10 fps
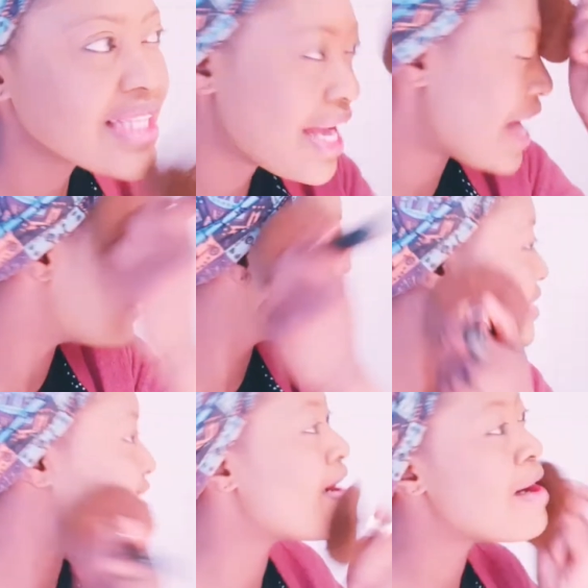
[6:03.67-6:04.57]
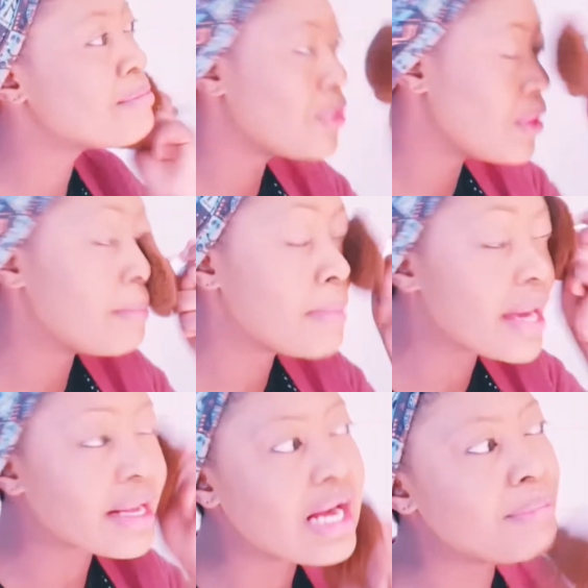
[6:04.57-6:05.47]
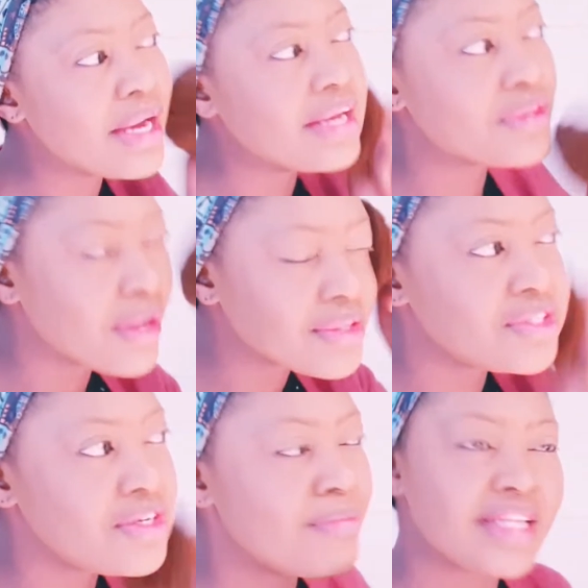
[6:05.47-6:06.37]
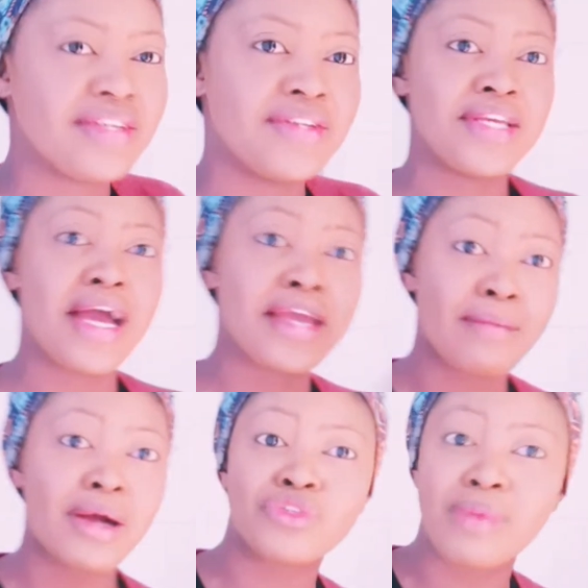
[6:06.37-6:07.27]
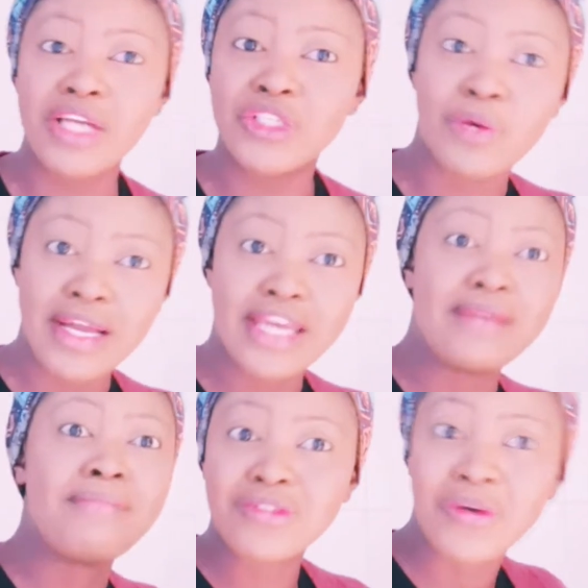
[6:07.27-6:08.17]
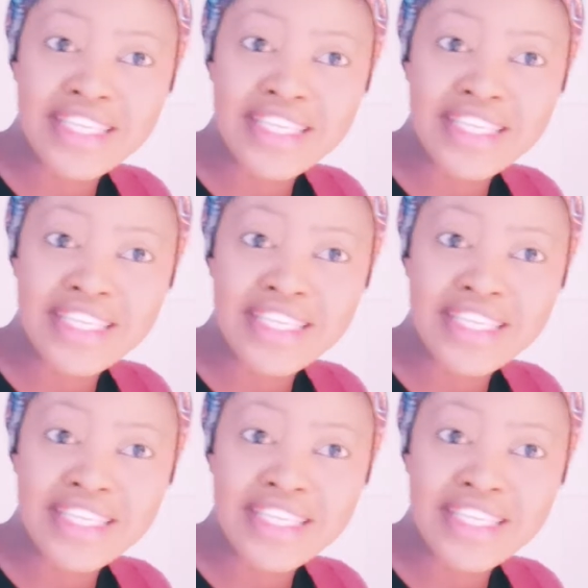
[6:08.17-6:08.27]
i was um, doing makeup and talk to you but you see i get back to my job again by talking